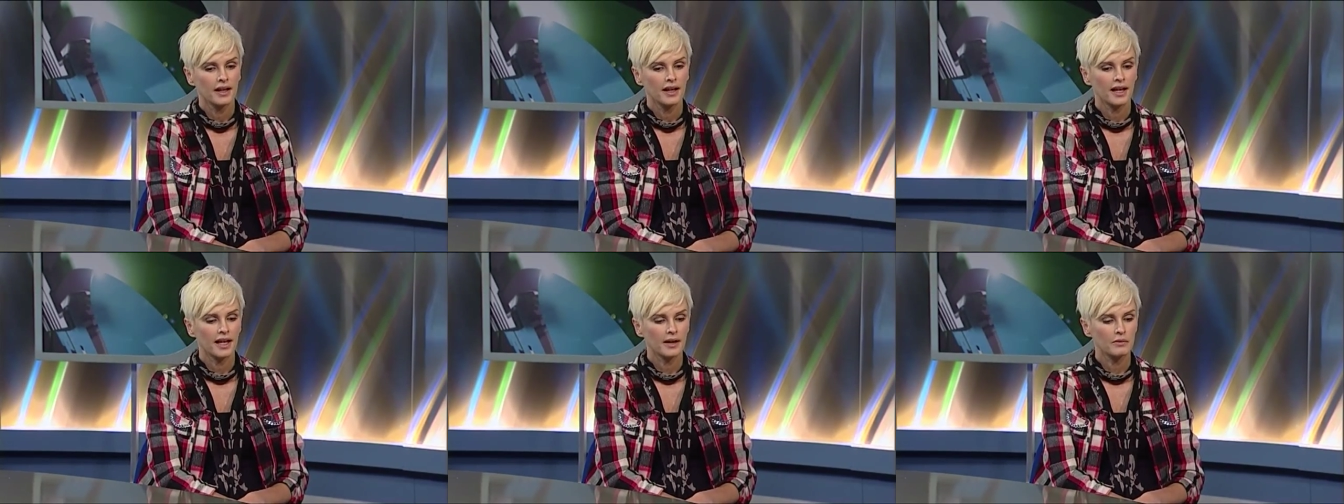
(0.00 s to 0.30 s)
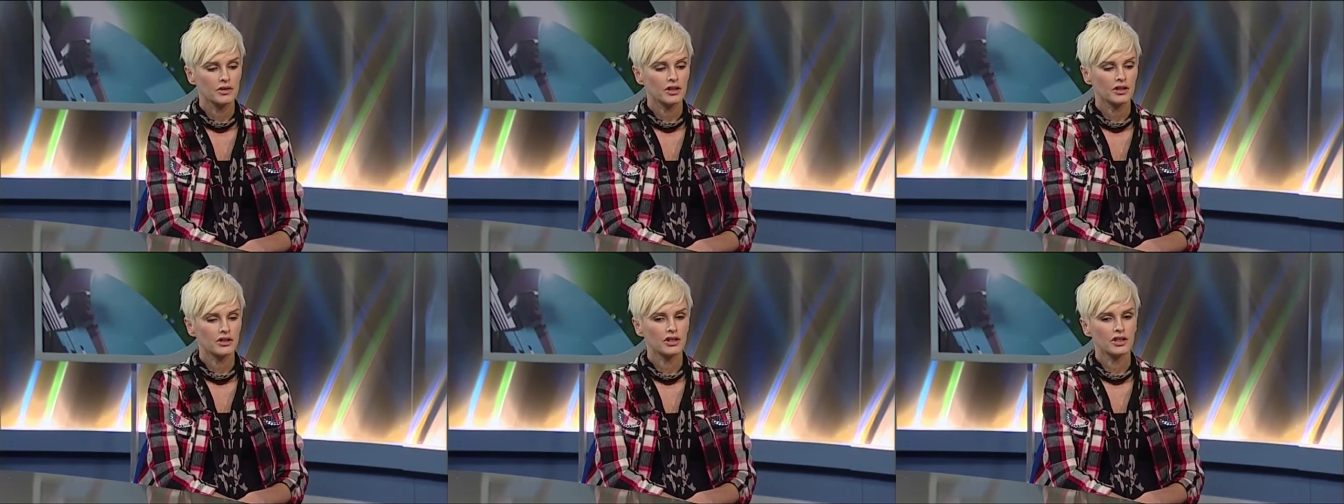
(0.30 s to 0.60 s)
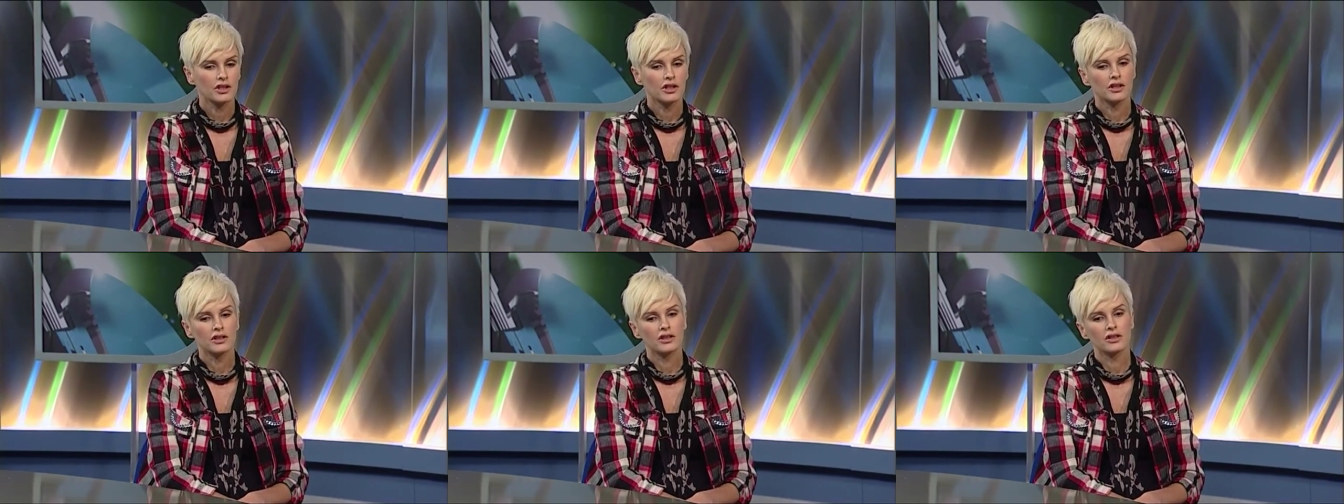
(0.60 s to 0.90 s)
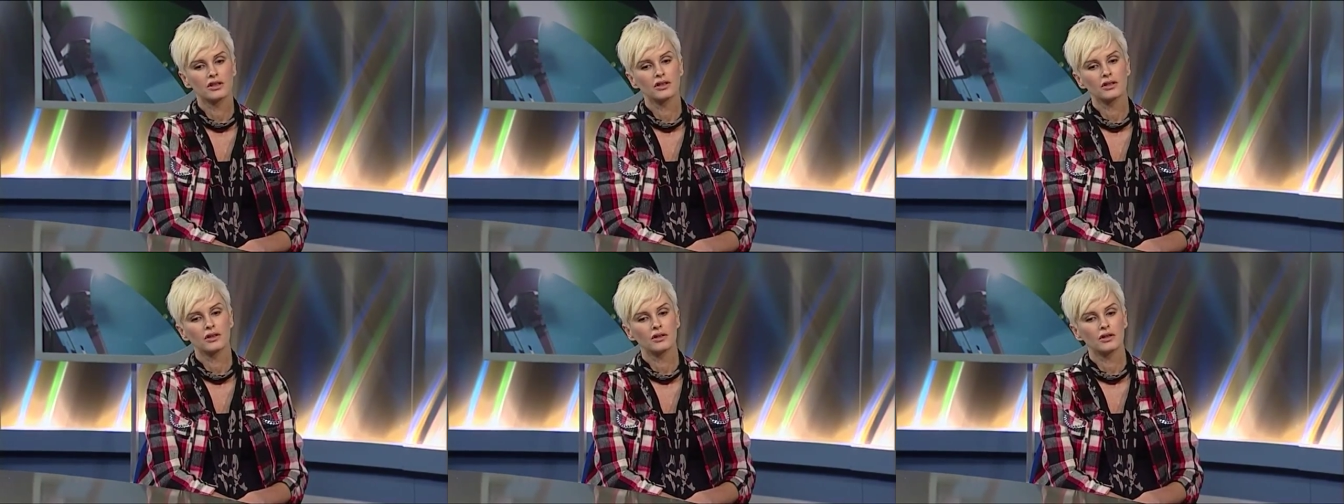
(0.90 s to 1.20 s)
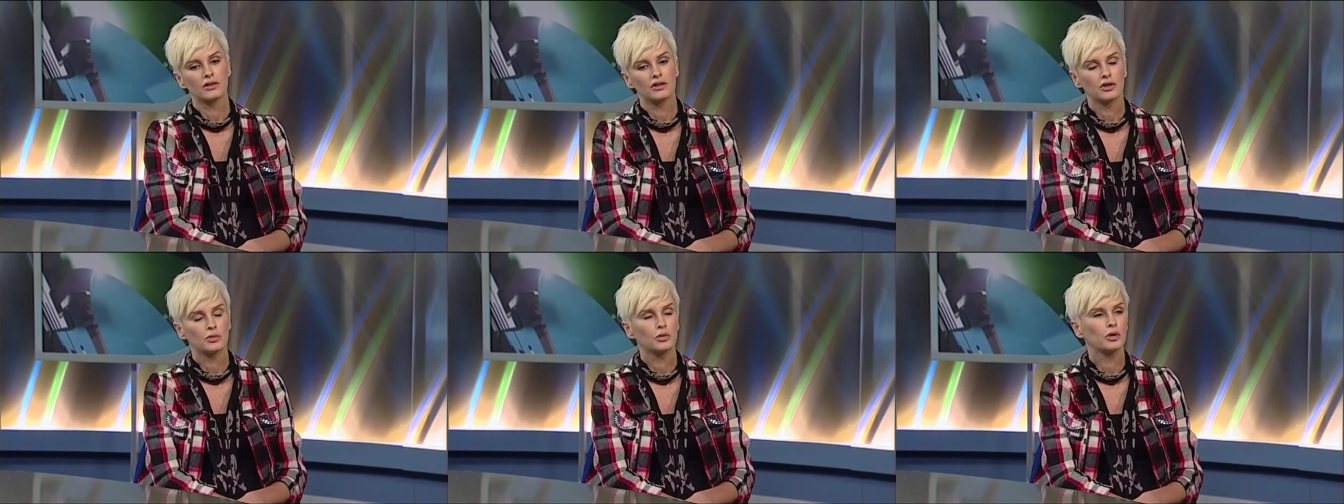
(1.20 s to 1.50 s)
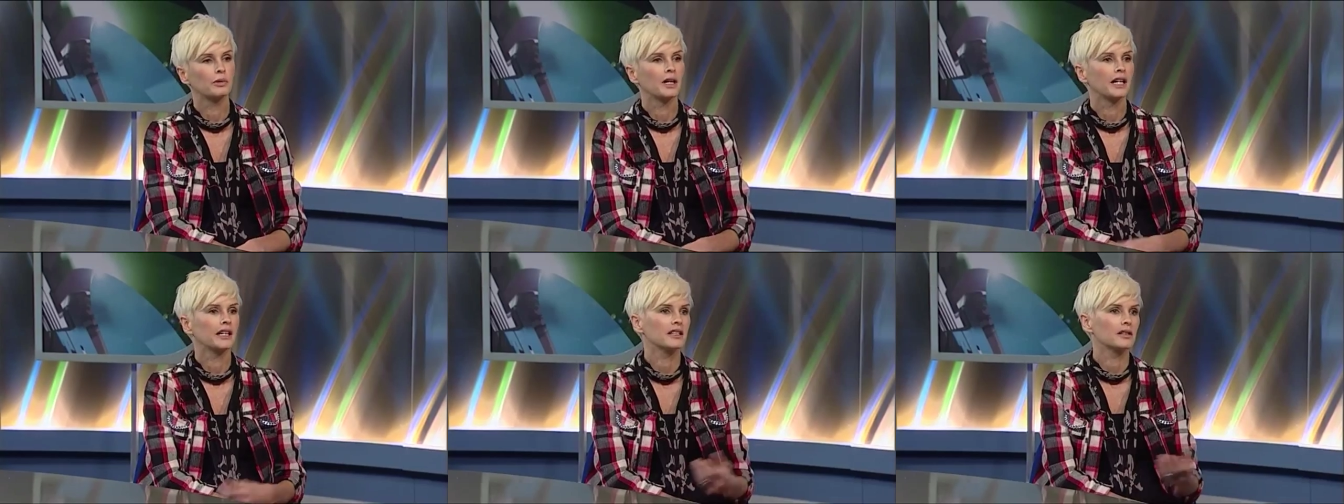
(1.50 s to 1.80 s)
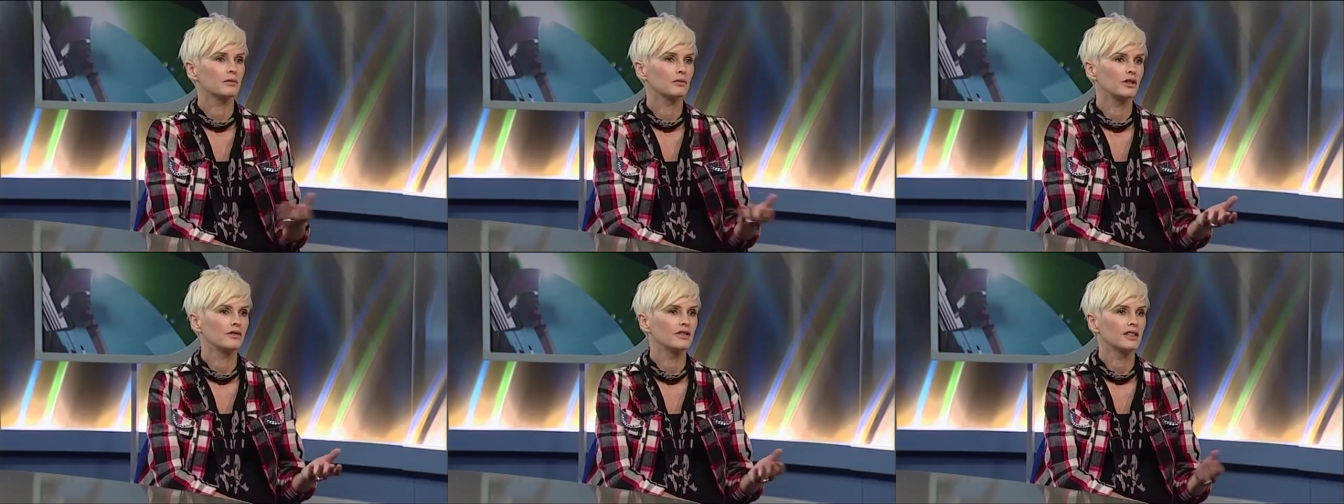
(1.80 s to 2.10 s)
Um, so she got to do small
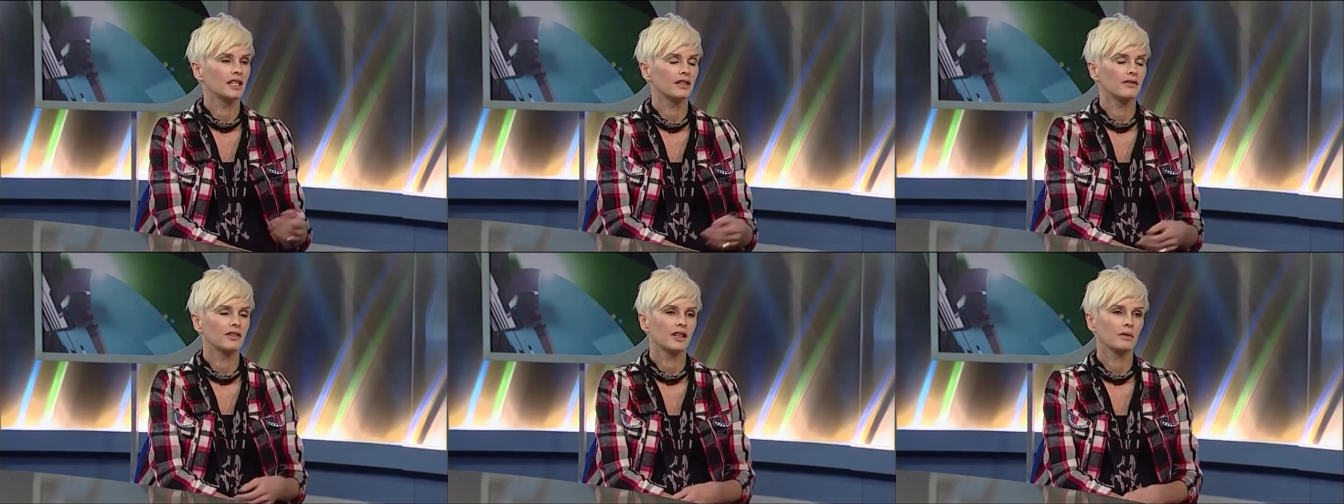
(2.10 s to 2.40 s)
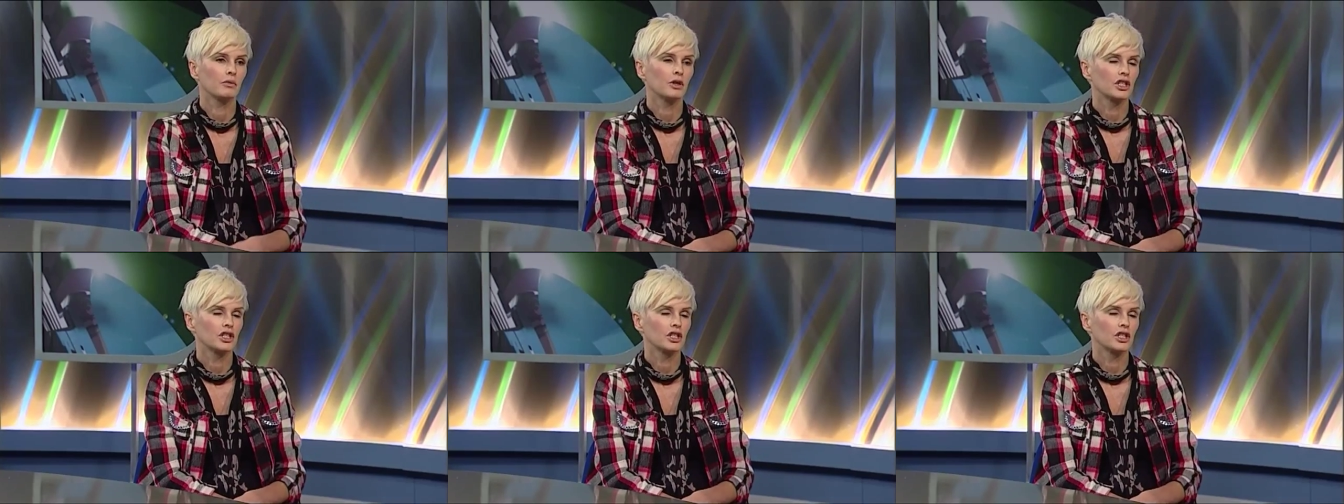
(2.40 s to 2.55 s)
parts in movies and everything,